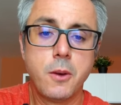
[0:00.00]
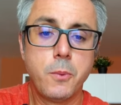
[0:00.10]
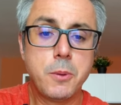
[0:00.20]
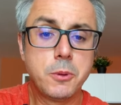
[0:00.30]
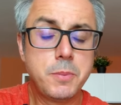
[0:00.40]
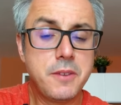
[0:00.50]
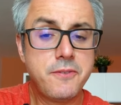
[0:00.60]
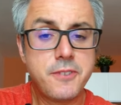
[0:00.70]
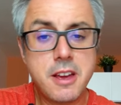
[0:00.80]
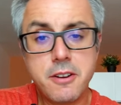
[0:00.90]
we would be
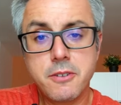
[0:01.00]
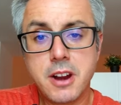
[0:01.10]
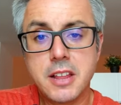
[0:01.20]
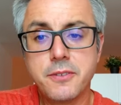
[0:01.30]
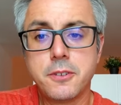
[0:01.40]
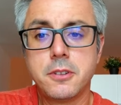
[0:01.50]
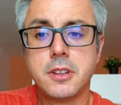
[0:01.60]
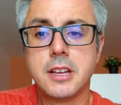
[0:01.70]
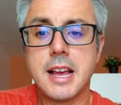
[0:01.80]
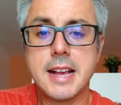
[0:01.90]
very
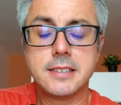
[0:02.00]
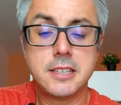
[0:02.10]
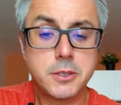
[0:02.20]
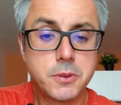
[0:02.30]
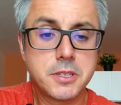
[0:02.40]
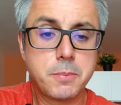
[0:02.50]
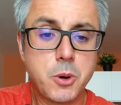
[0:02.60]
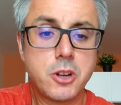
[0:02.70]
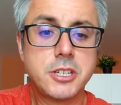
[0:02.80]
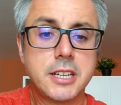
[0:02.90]
grateful, as this was a
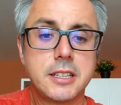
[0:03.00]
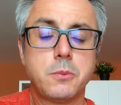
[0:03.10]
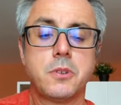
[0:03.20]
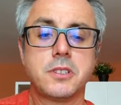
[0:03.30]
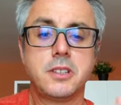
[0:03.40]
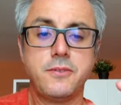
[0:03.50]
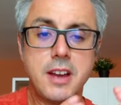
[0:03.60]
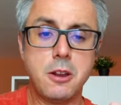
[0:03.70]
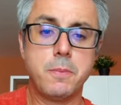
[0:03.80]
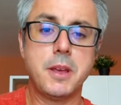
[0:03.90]
project that was
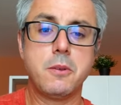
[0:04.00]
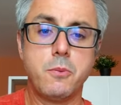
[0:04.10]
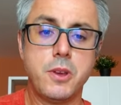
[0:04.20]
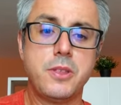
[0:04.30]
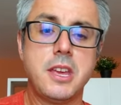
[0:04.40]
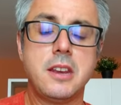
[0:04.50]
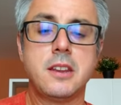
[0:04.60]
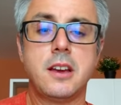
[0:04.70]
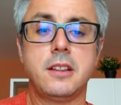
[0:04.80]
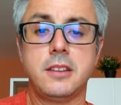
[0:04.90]
developing within
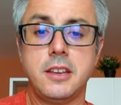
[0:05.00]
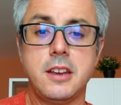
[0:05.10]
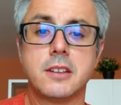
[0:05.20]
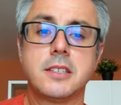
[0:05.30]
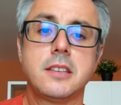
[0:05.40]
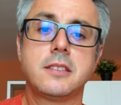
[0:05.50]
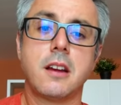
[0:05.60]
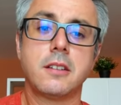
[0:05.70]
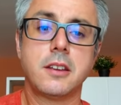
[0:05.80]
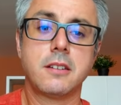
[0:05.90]
the ERC
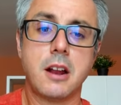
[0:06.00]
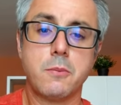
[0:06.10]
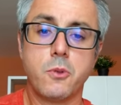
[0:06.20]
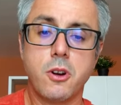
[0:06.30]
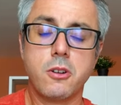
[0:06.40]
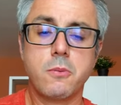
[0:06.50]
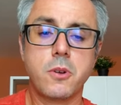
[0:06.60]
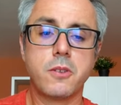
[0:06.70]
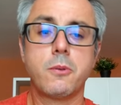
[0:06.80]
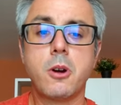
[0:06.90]
Starting Grant
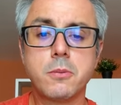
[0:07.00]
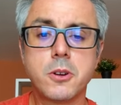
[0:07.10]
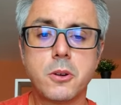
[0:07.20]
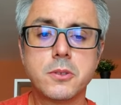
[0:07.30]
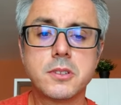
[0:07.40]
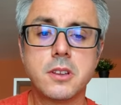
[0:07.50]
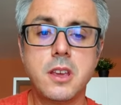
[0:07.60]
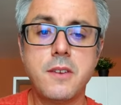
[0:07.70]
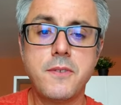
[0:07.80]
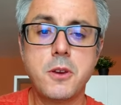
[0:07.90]
WARMCOASTS,
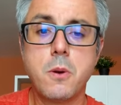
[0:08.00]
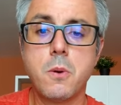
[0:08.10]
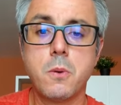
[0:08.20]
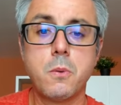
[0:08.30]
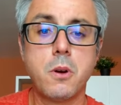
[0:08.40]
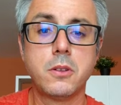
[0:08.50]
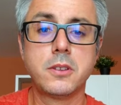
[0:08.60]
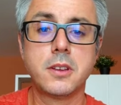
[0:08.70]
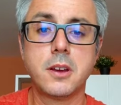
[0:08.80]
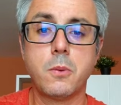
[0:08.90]
if you
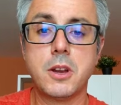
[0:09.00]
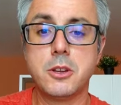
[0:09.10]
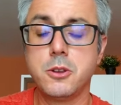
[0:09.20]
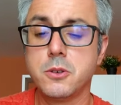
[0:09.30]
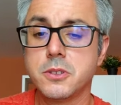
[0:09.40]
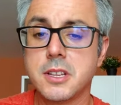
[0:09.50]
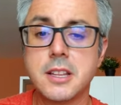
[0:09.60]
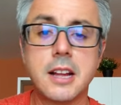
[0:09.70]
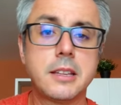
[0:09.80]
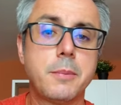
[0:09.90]
would, when you use the
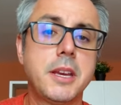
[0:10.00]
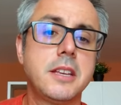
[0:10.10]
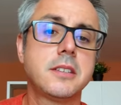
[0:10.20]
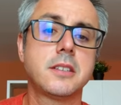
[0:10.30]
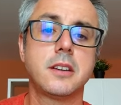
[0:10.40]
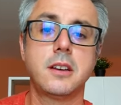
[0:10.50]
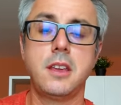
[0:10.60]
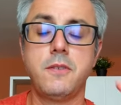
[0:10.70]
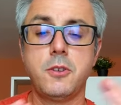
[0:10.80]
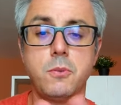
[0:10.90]
database,
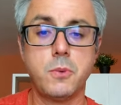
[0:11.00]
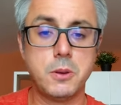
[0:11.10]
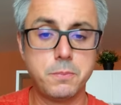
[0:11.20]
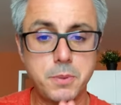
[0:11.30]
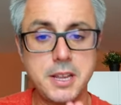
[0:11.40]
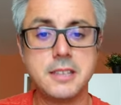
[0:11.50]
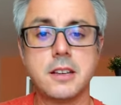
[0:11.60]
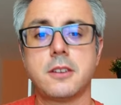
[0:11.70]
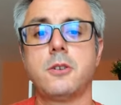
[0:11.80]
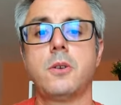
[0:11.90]
if you would
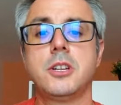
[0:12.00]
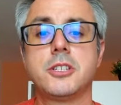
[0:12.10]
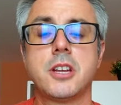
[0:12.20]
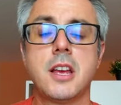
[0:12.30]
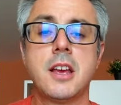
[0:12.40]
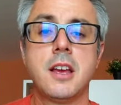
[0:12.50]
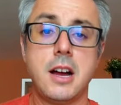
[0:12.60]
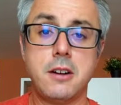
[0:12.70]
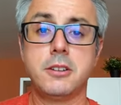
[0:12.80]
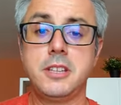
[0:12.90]
please acknowledge
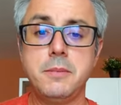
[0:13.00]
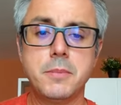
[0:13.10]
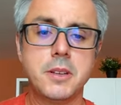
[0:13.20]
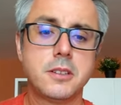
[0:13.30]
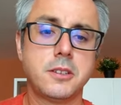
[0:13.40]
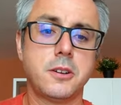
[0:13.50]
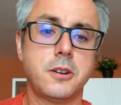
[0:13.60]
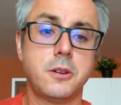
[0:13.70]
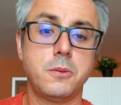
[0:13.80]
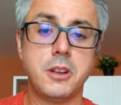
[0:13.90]
our team.
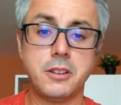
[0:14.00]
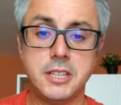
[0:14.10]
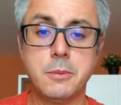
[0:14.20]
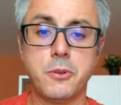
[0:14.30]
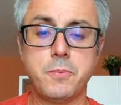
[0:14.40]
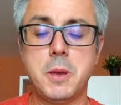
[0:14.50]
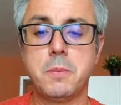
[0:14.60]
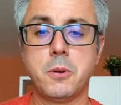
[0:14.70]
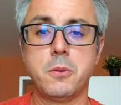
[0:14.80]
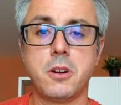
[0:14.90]
So we are a team of
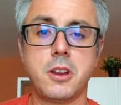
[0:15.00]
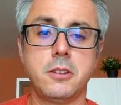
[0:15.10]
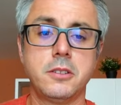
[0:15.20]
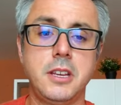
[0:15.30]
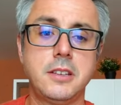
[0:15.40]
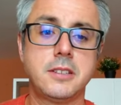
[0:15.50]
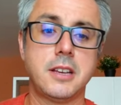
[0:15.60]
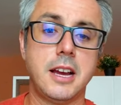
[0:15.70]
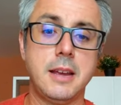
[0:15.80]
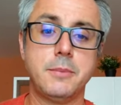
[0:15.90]
people working on this.
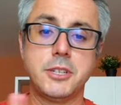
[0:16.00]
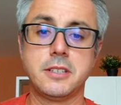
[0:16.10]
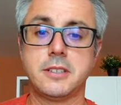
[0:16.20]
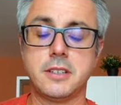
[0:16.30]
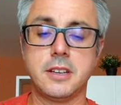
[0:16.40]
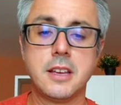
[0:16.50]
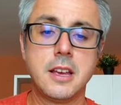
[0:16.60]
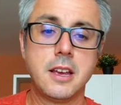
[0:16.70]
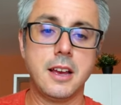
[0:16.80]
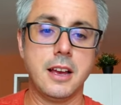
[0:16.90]
I am just the
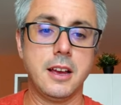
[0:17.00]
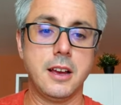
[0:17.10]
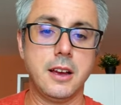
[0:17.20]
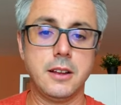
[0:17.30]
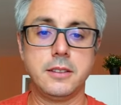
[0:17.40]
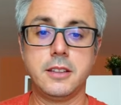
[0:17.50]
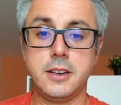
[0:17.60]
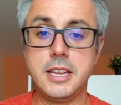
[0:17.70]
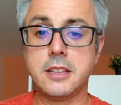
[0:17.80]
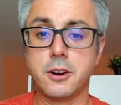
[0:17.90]

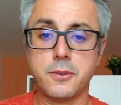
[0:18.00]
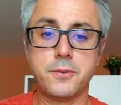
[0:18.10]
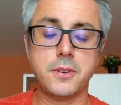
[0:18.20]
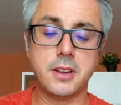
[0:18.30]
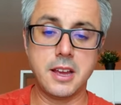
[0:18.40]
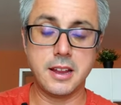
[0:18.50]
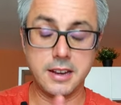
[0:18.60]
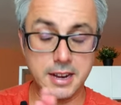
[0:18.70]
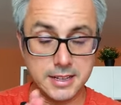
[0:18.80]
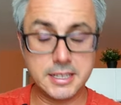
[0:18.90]
leader of
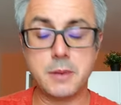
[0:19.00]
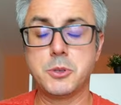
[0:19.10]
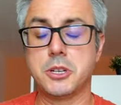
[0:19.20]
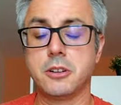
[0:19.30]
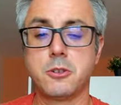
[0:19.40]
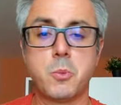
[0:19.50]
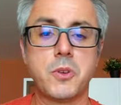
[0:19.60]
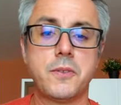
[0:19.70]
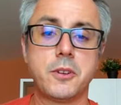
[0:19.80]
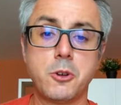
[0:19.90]
an exceptional
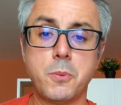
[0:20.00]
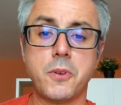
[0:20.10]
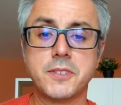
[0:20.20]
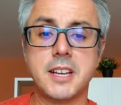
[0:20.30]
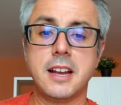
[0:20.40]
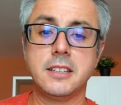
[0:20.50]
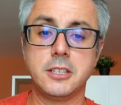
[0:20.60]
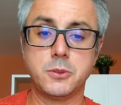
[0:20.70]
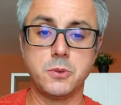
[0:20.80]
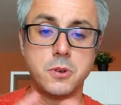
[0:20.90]
group of
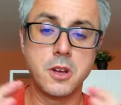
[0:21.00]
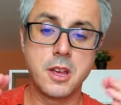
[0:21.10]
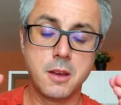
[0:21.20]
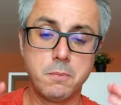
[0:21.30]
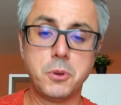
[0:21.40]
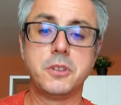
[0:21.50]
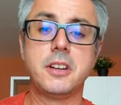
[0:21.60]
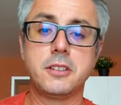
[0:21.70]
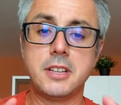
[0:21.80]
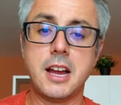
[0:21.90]
scientists who put
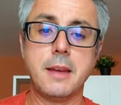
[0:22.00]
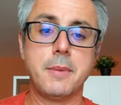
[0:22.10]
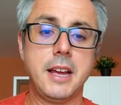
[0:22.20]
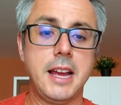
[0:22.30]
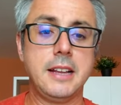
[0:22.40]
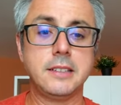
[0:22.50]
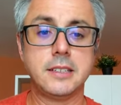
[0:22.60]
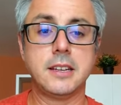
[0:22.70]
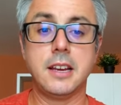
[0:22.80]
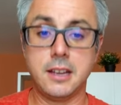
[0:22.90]
their time and
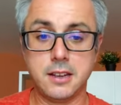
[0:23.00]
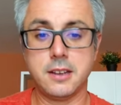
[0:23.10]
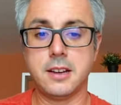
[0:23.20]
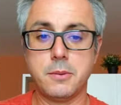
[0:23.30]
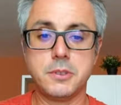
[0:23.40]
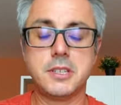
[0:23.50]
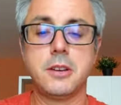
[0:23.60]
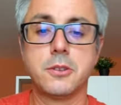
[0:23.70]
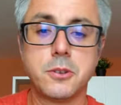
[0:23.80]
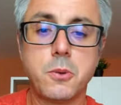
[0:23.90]
I would
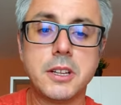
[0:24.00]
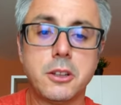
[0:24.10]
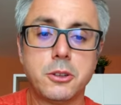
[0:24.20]
say also quite a